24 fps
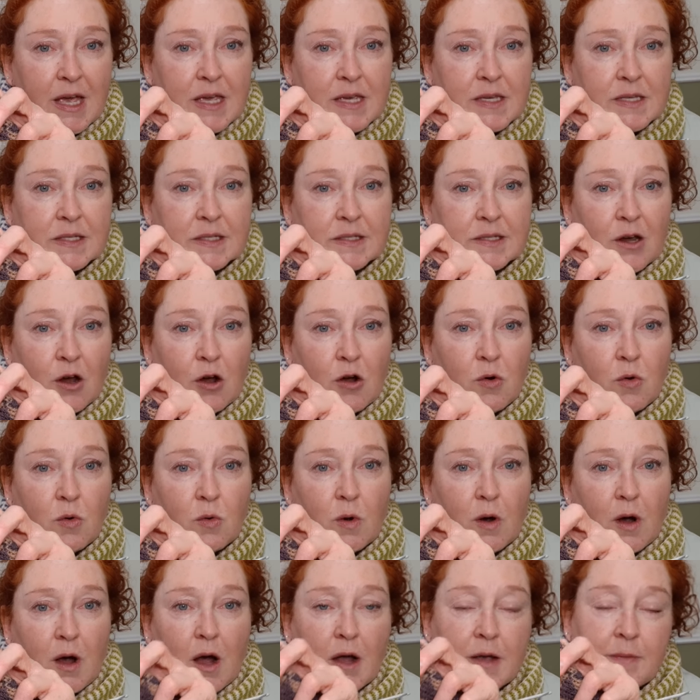
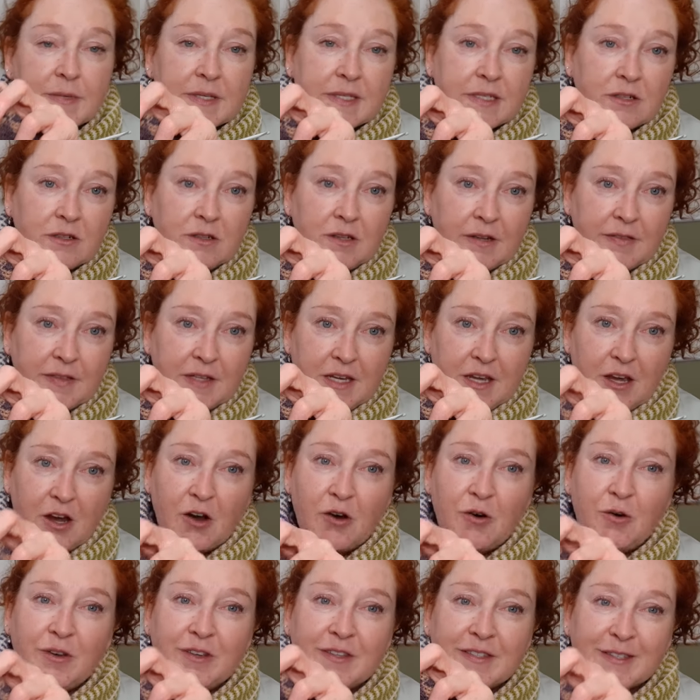So I'm still on the
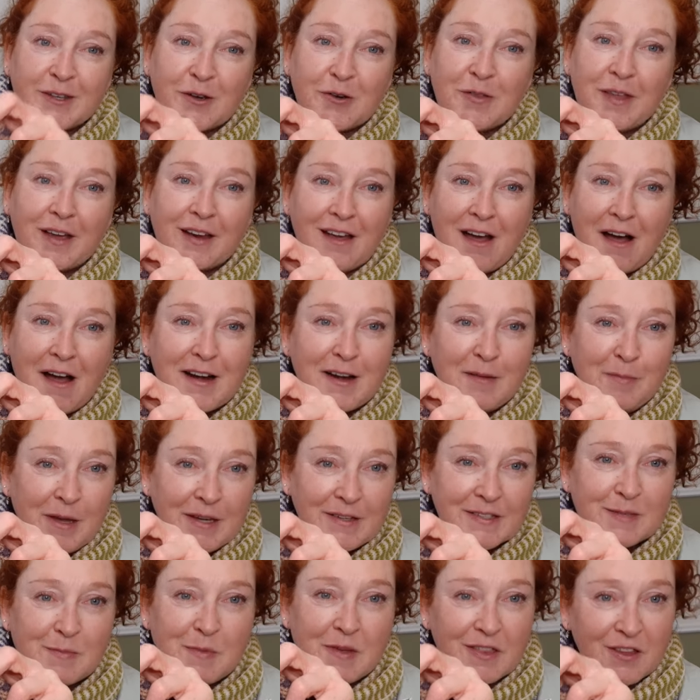yoke. So that kind of
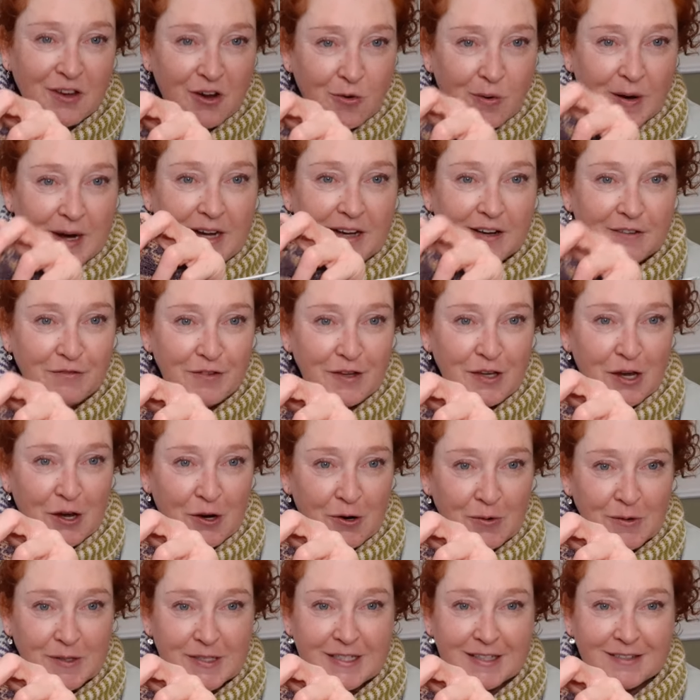makes me the queen of
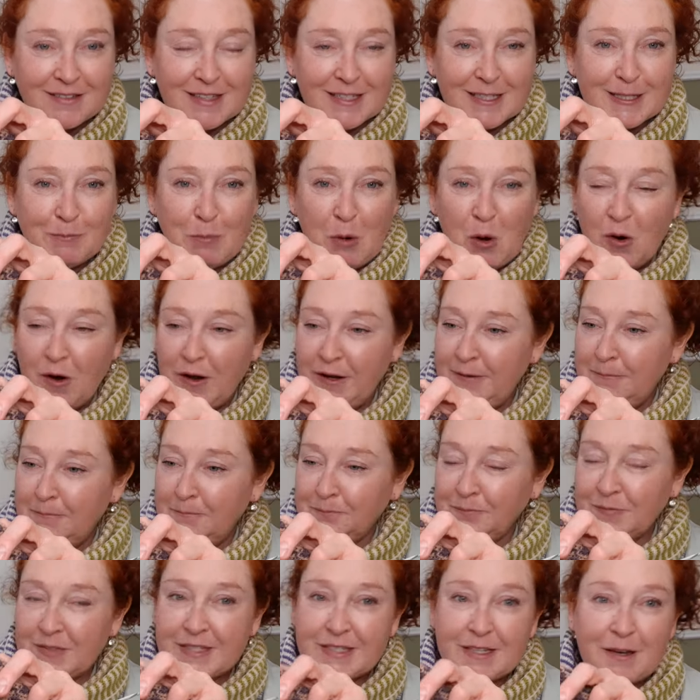yokes at this point.
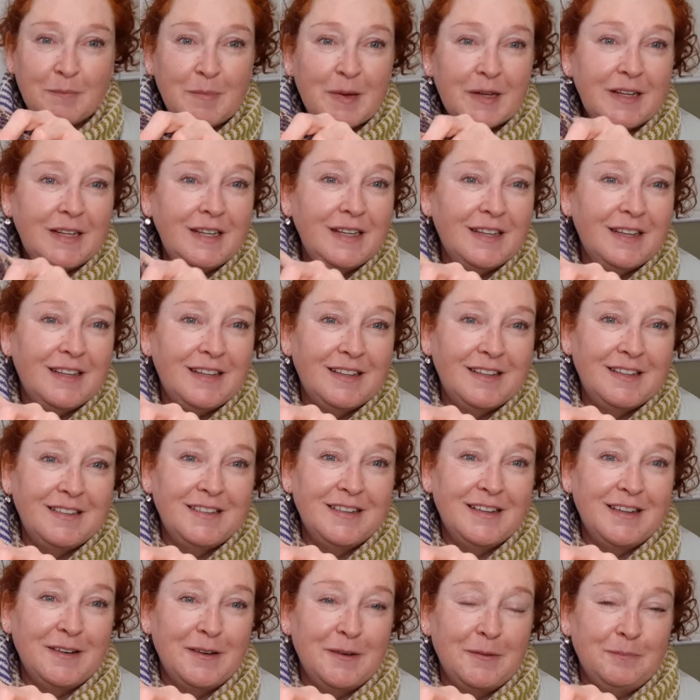Somebody in
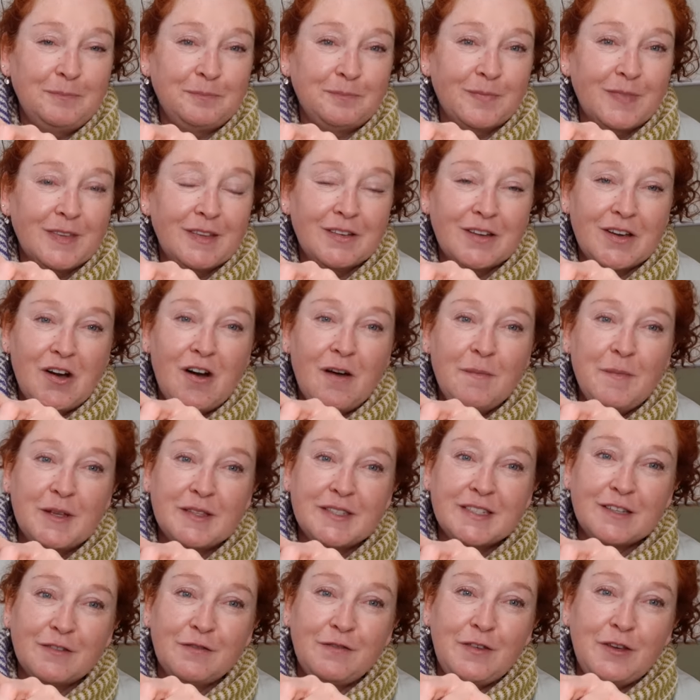the
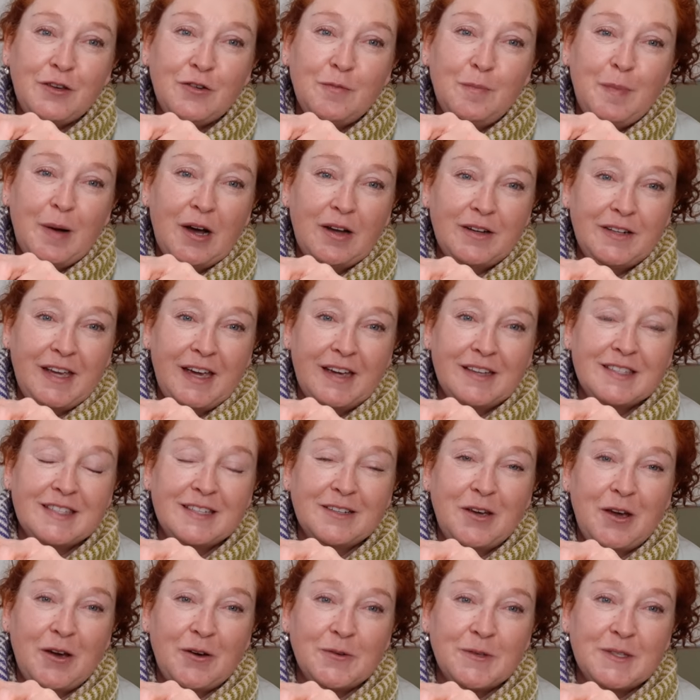comments a few podcasts
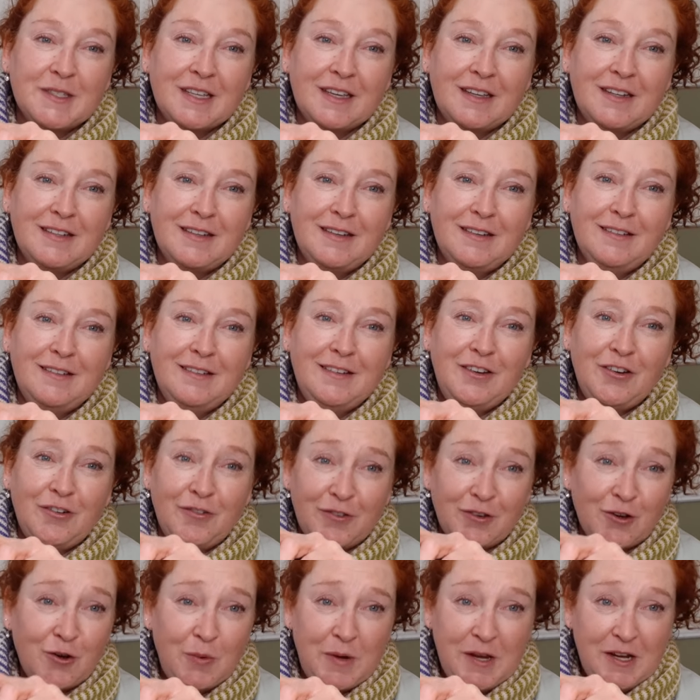ago said, you're
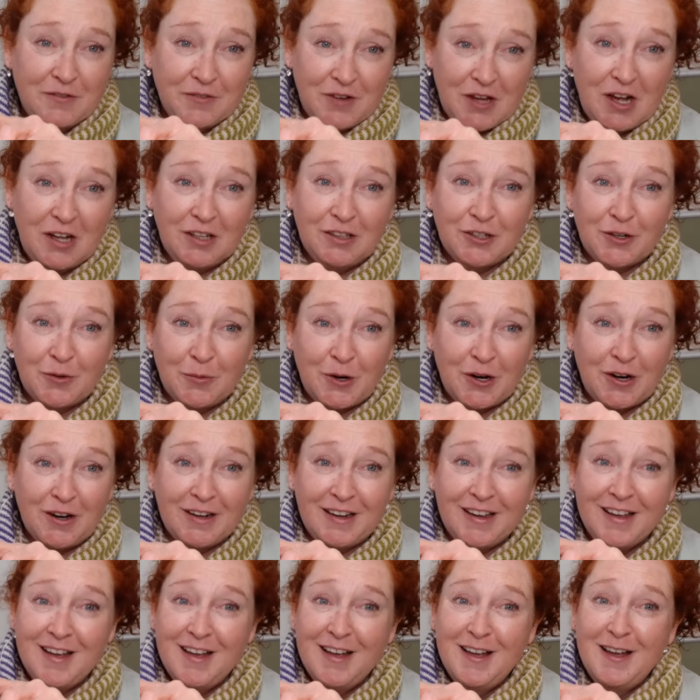the queen of color
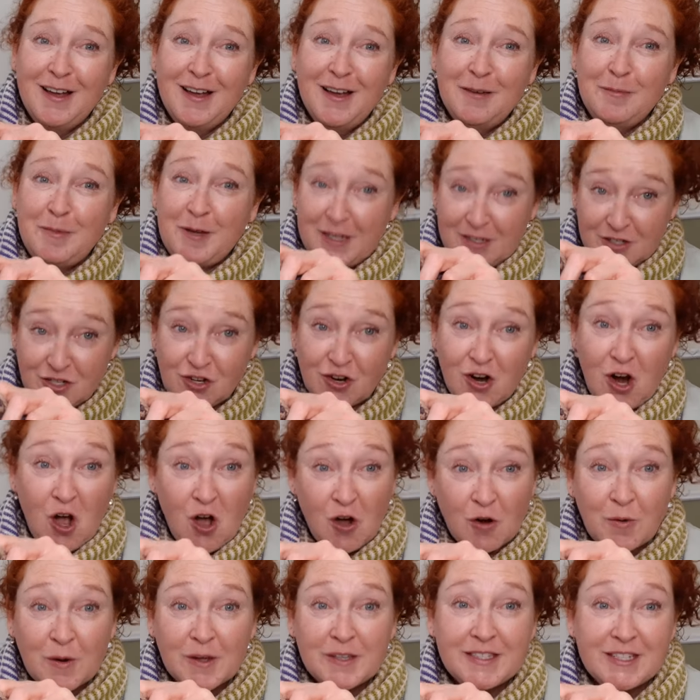work because you're
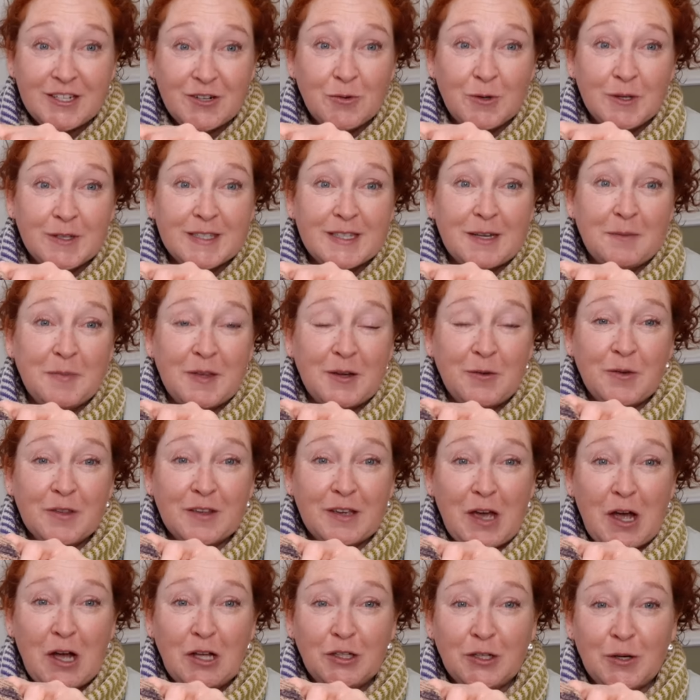always doing something
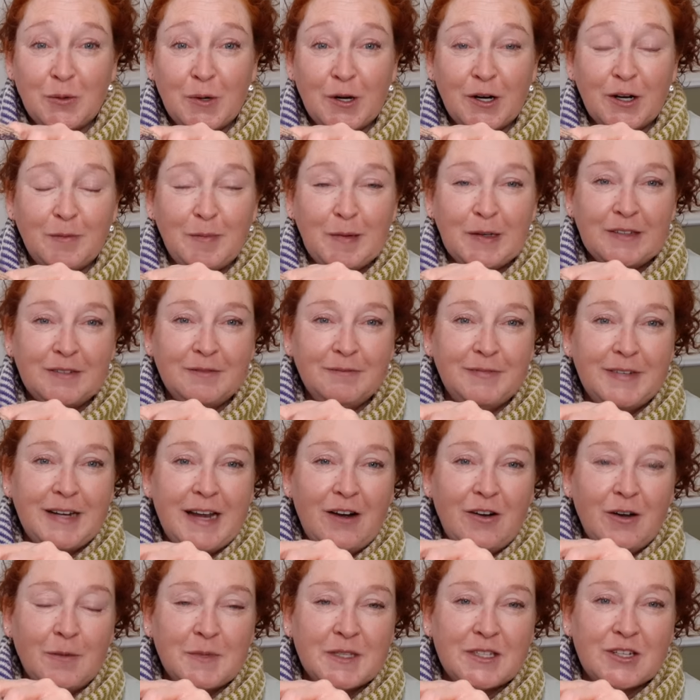with color work. But
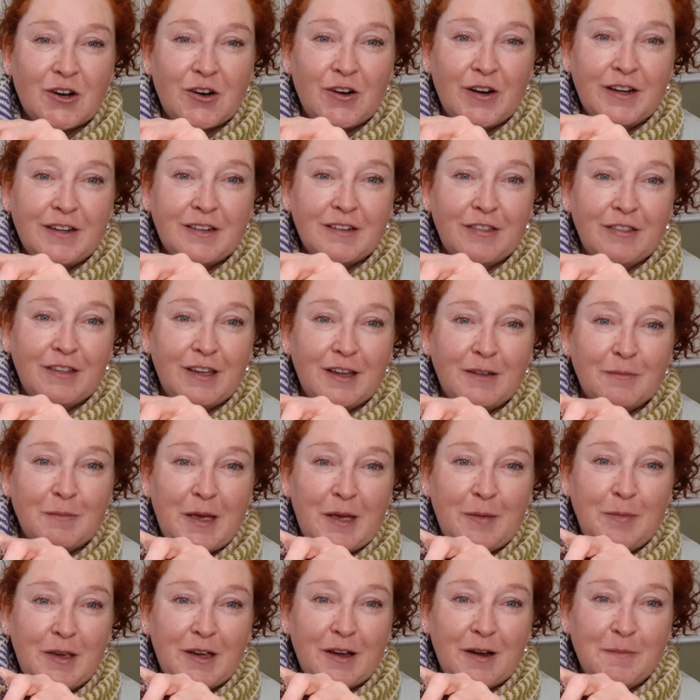now I'm starting to think
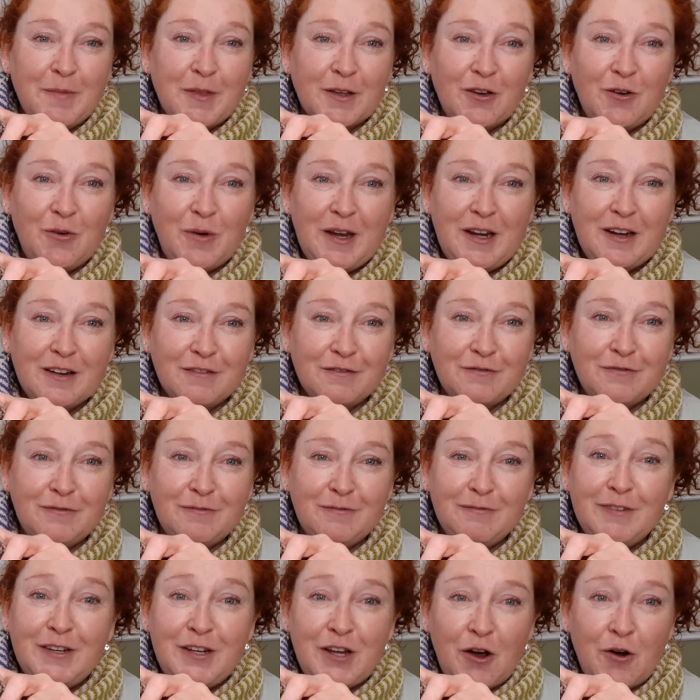maybe I'm the queen of
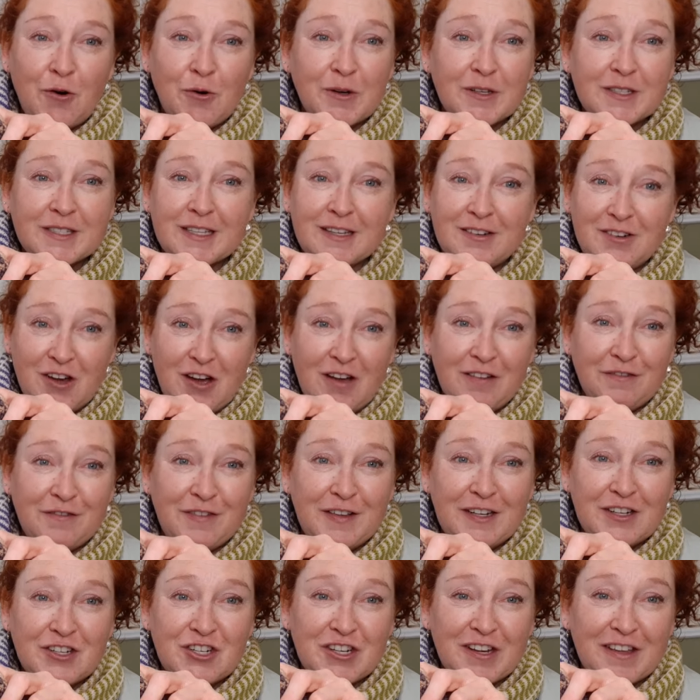yokes and not
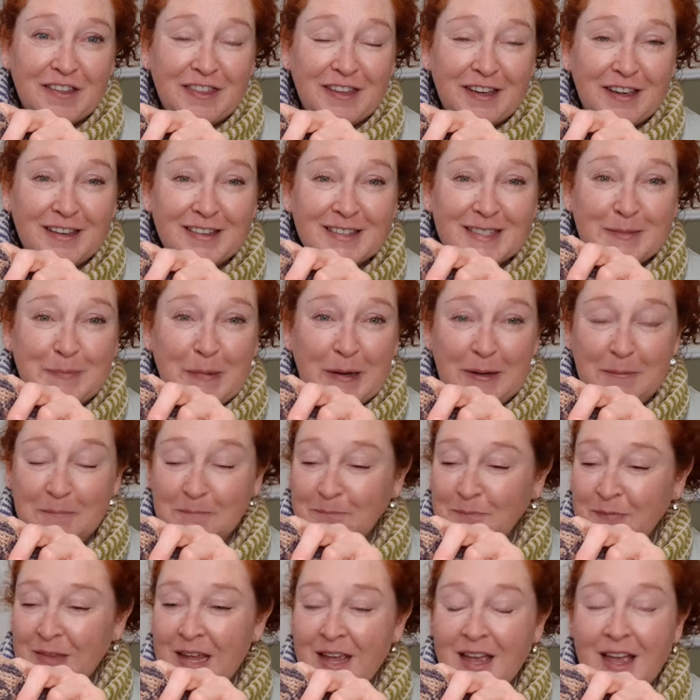finishing things. But
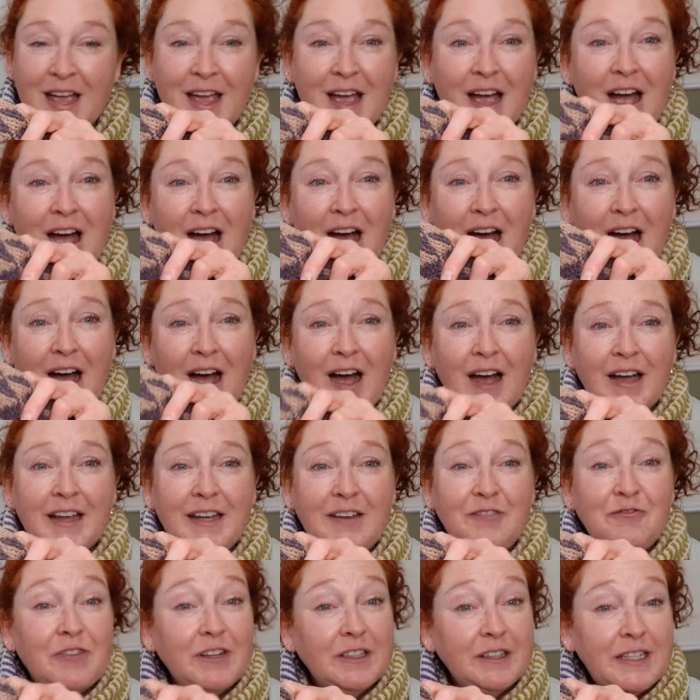
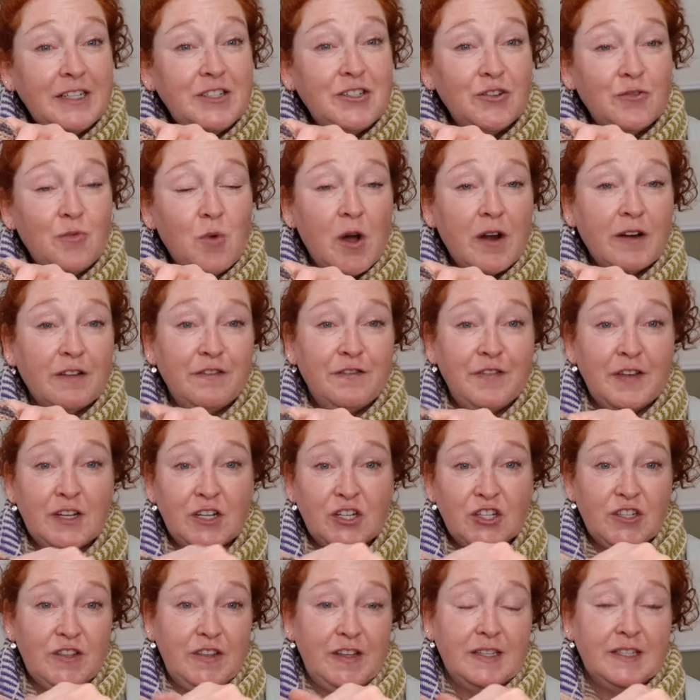I really do want to
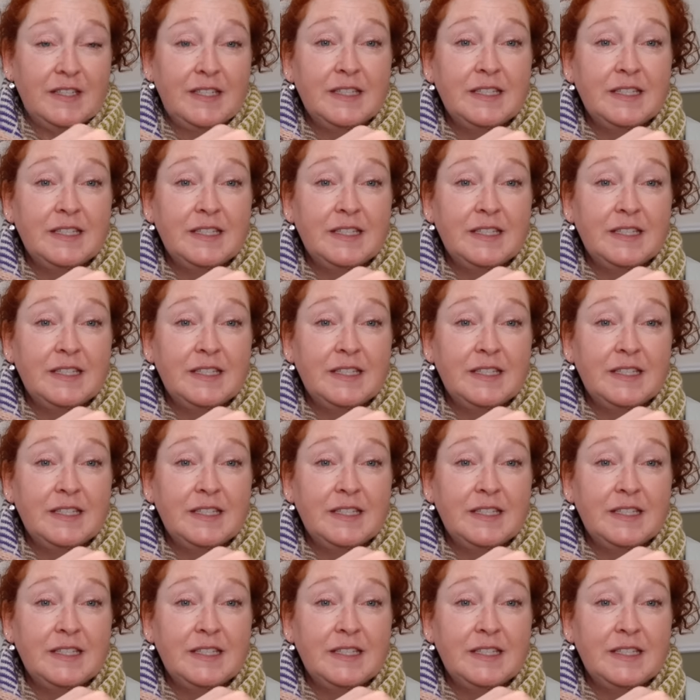finish this.